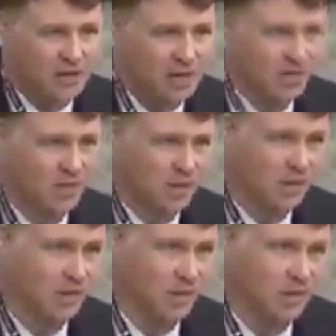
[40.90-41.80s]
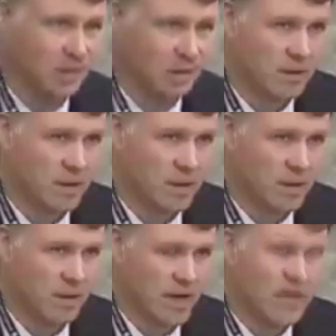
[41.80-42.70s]
And is this something
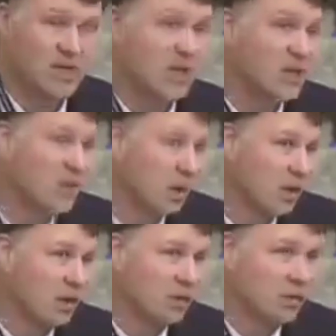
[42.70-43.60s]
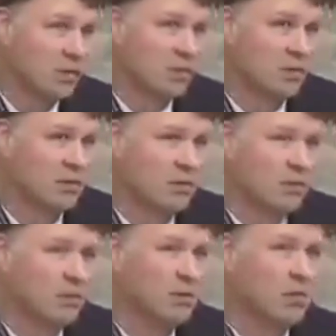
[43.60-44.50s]
uh, that is concerning? So